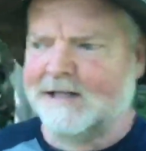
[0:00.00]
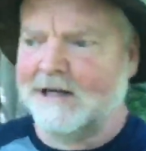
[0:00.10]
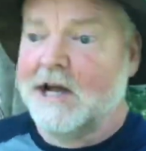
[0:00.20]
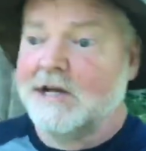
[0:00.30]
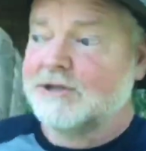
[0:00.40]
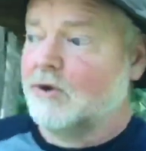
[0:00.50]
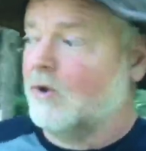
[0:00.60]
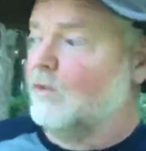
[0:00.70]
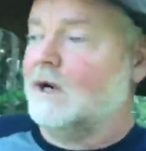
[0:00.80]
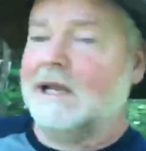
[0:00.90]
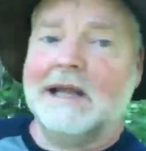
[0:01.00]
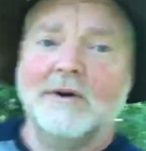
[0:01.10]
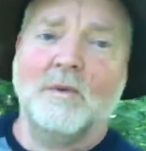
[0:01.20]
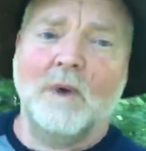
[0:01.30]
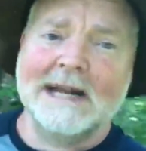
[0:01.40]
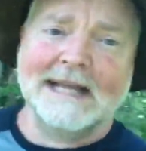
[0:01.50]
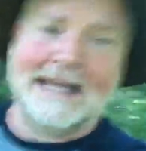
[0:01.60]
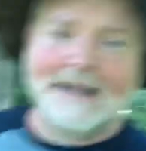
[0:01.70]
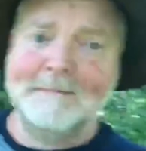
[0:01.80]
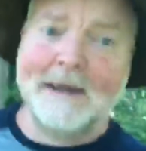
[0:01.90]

So we want to keep it